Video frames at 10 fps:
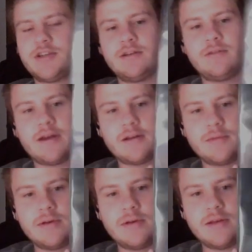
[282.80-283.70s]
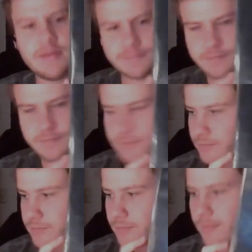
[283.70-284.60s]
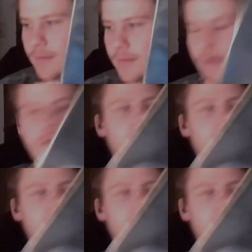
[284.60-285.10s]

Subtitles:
in the vinyl community, or